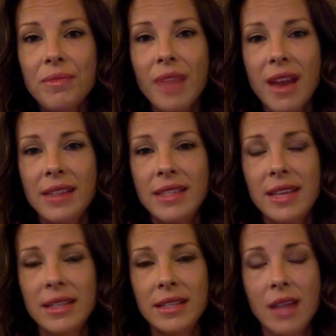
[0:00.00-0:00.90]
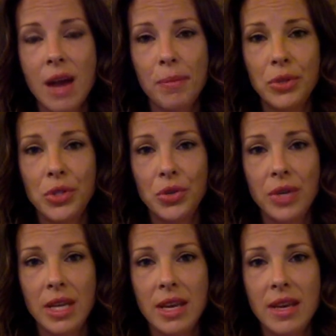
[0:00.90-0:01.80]
I see it as an
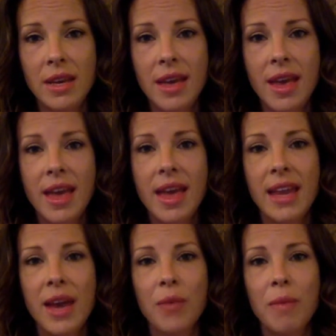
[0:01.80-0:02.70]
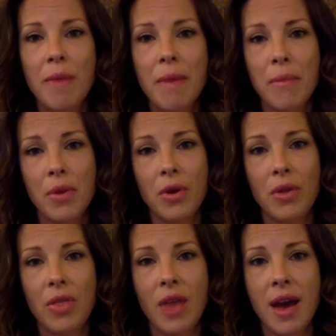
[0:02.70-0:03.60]
opportunity. And I remember
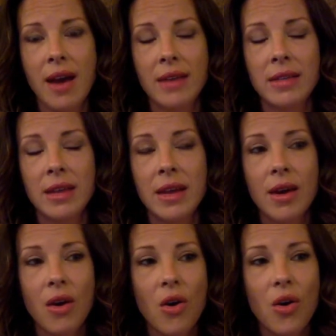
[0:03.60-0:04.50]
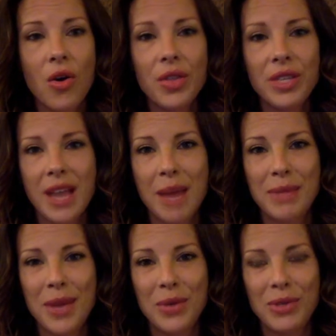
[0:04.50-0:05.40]
that all the times
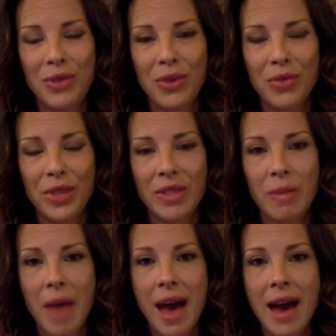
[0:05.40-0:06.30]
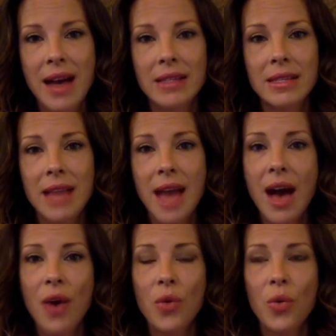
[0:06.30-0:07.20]
I was fearful in the past,
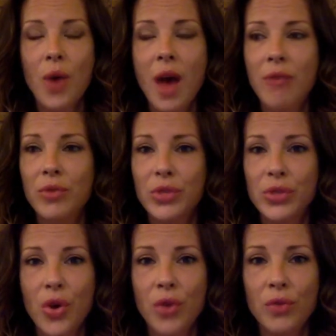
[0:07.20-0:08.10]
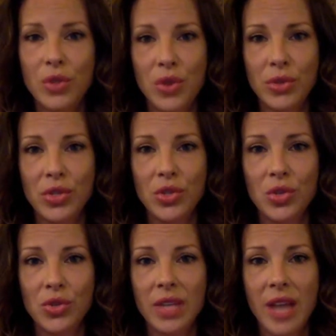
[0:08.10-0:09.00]
how I've resolved those
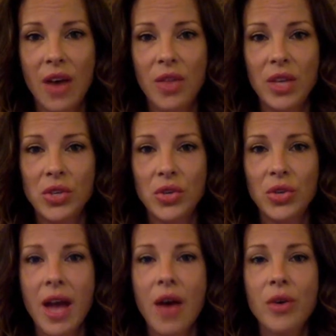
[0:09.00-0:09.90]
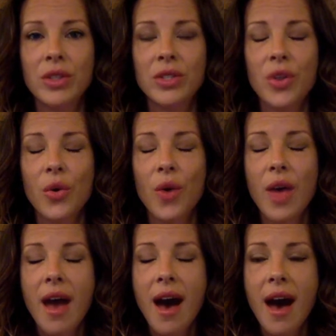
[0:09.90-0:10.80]
issues and how they turned out. And so
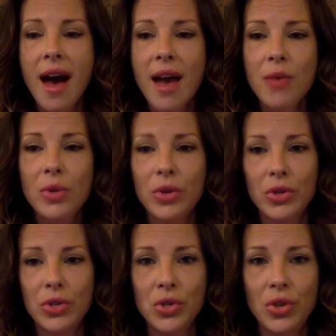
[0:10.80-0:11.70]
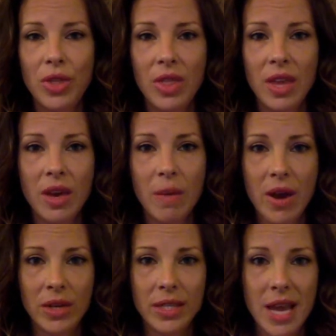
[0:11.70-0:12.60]
I would urge you to think
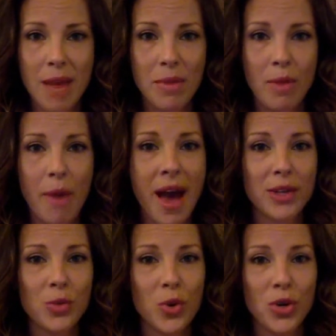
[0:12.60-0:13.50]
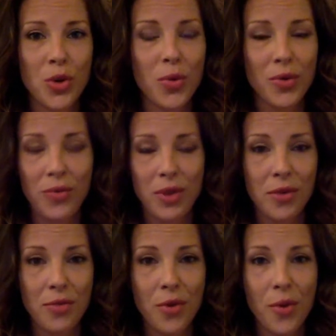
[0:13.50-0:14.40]
about a time in the past where you were
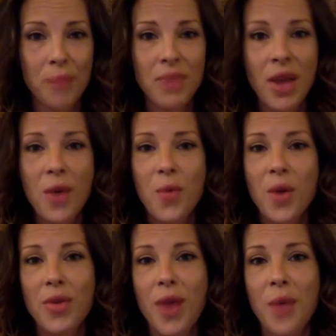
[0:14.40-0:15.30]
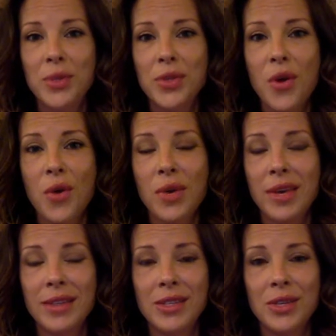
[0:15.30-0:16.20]
fearful, whether that was going
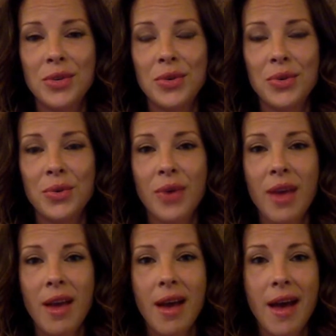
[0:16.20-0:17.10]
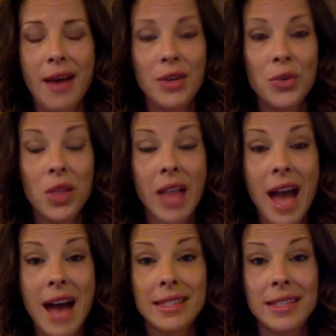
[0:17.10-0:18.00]
into a new
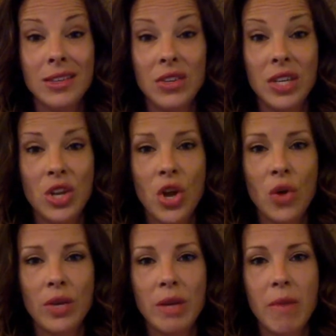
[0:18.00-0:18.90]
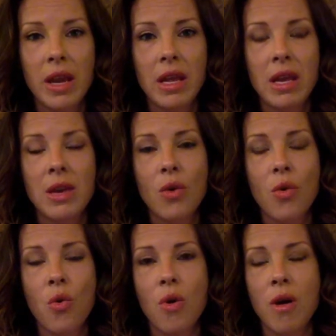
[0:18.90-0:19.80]
class and you didn't know anybody,
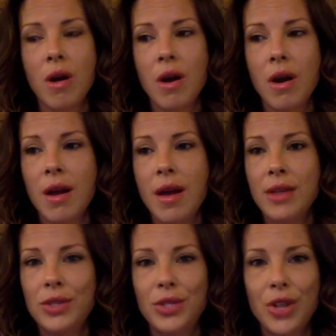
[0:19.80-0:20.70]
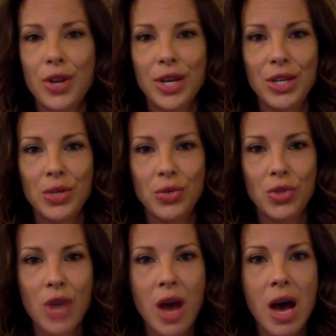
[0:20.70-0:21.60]
or starting a new
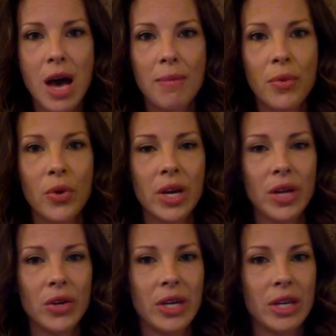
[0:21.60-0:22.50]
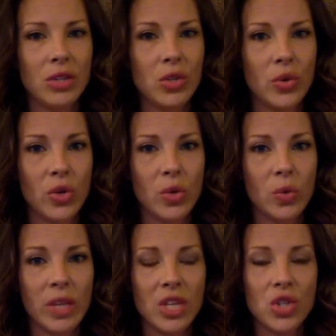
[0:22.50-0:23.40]
job, or entering into a new
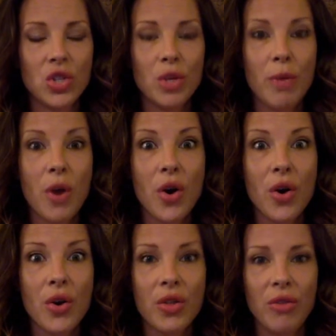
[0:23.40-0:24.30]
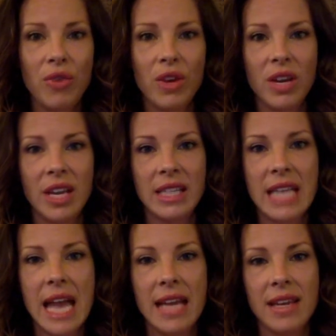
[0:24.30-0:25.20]
relationship. All the fear and
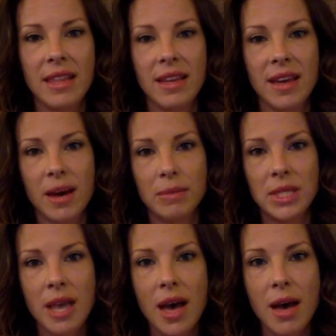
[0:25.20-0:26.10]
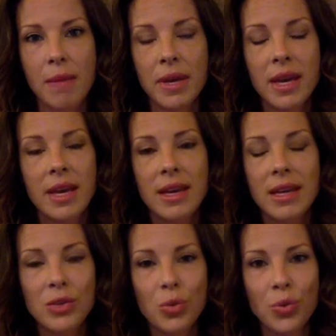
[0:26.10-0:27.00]
anxiety that comes up
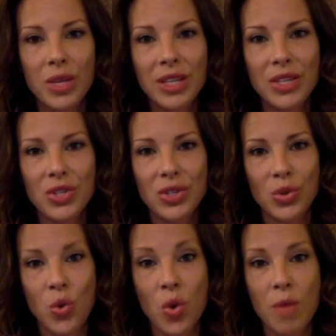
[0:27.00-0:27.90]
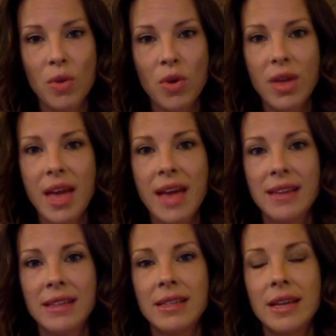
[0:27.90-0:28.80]
is really just normal.
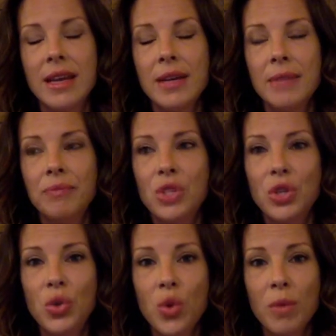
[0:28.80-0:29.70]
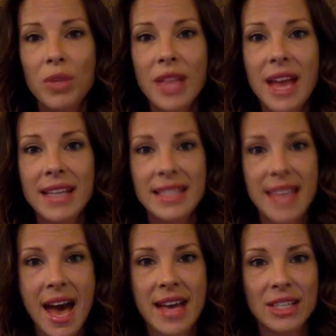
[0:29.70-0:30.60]
And to normalize
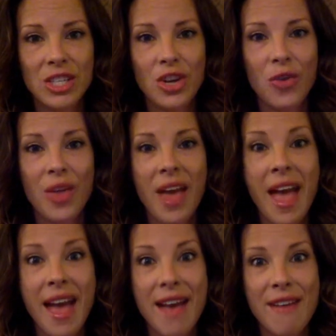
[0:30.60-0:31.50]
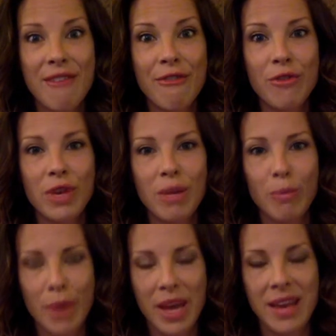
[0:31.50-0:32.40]
that and to know that
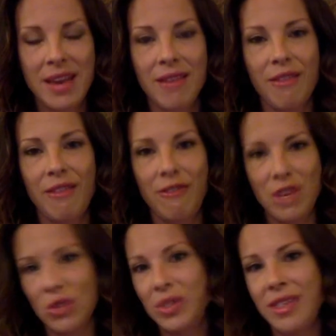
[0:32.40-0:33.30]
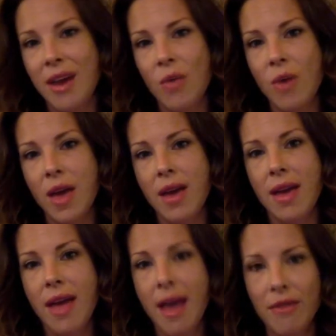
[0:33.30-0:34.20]
everybody feels that way.
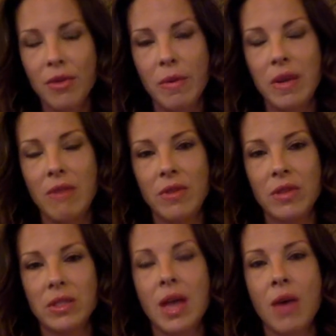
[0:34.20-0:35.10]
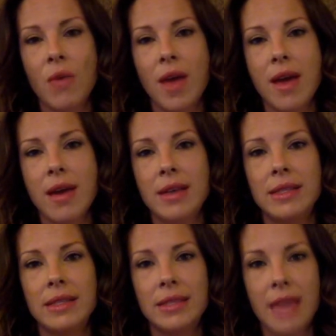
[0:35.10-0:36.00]
Everybody feels that way.
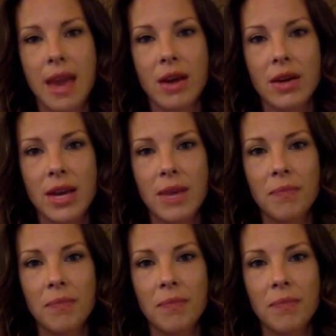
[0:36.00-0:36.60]
It's scary.